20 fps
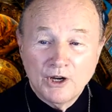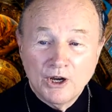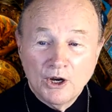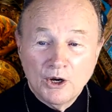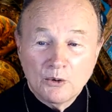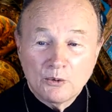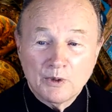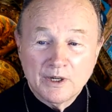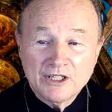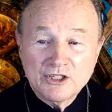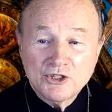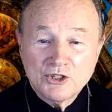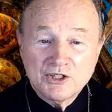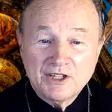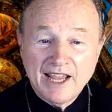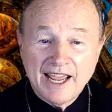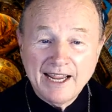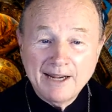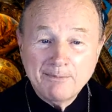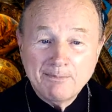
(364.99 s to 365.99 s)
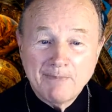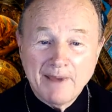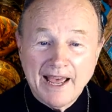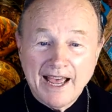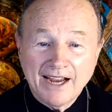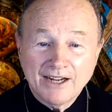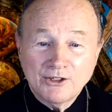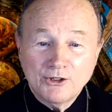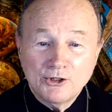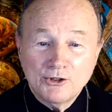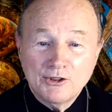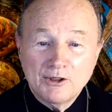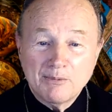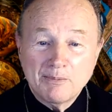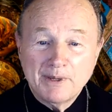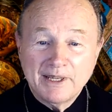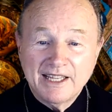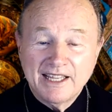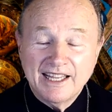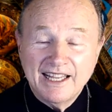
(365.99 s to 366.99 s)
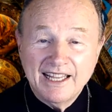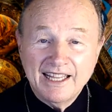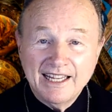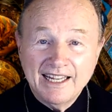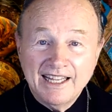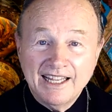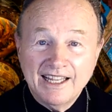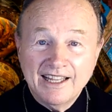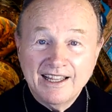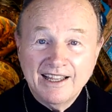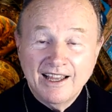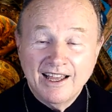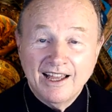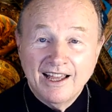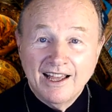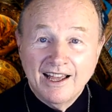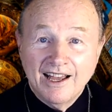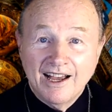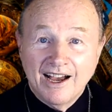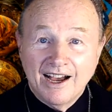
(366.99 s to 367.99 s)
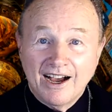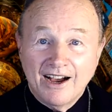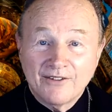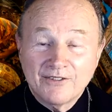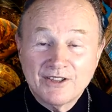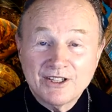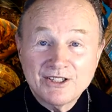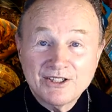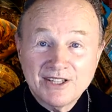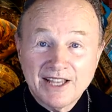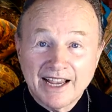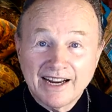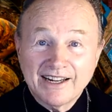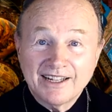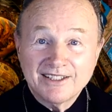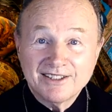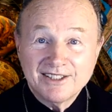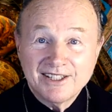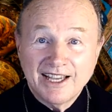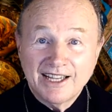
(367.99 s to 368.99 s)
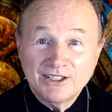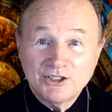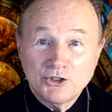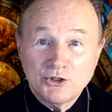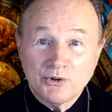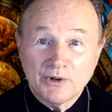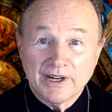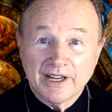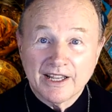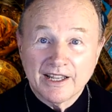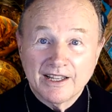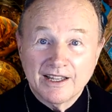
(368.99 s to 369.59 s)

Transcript: which date back to the beginning of the 2nd century.